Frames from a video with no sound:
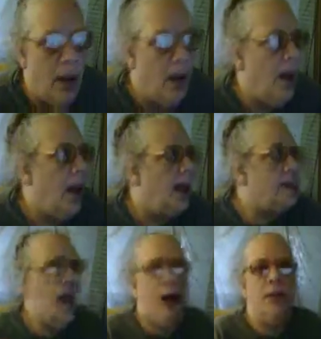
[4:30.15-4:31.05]
and
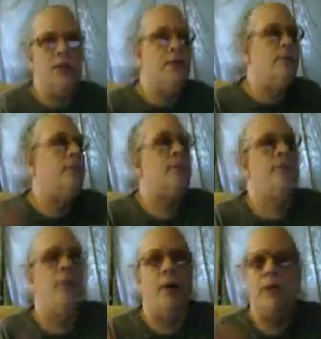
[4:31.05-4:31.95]
tons of
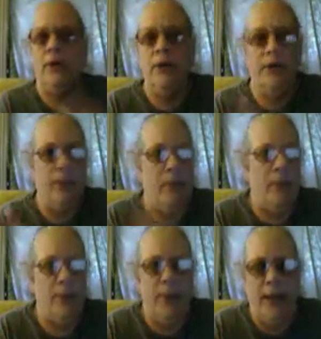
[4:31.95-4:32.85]
postings from
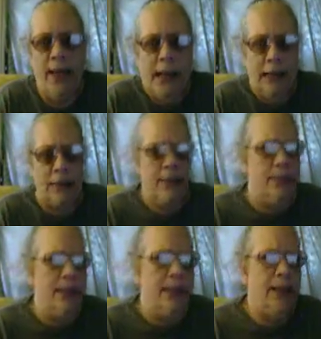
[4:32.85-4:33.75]
everybody else. I'm
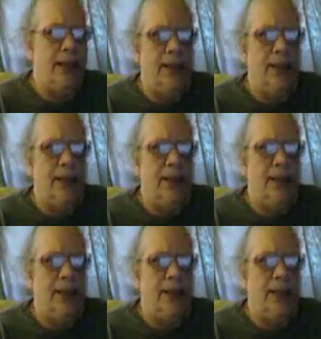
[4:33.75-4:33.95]
like,